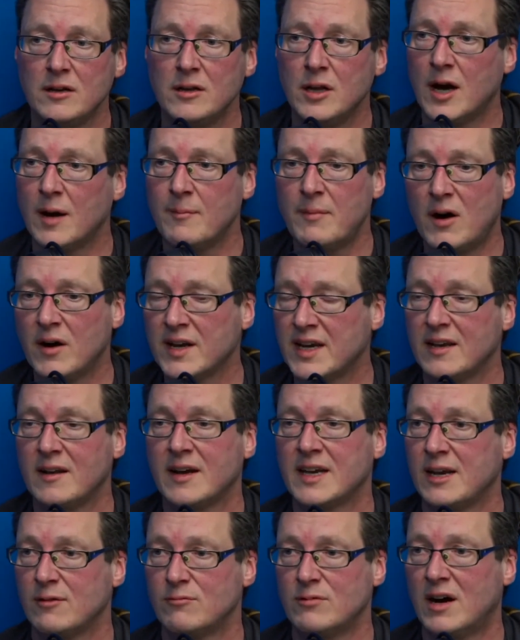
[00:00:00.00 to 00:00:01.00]
Look, a market
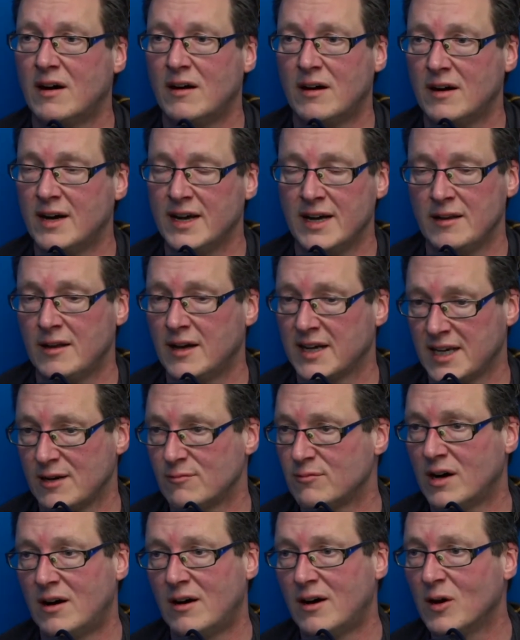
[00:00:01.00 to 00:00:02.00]
like
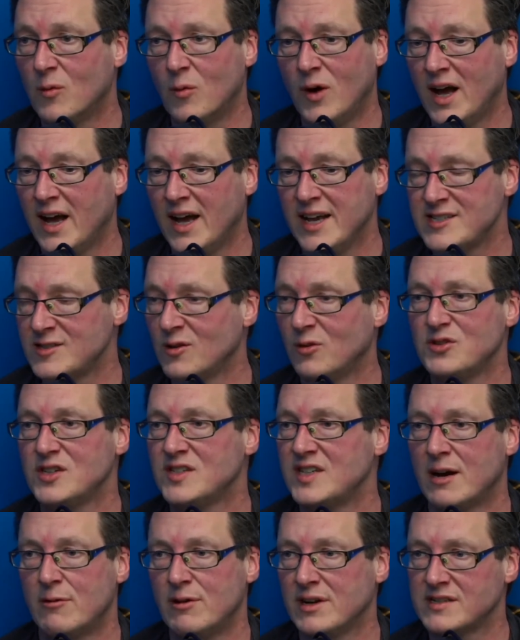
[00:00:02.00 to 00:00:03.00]
Iraq, where it's not
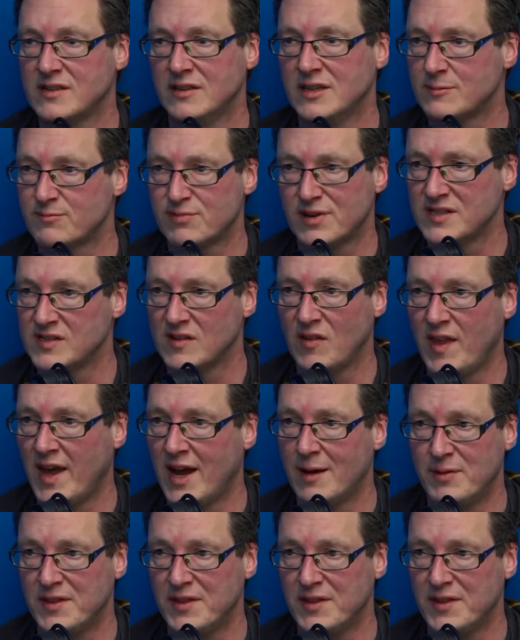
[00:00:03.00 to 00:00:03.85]
just Ericsson that's present there,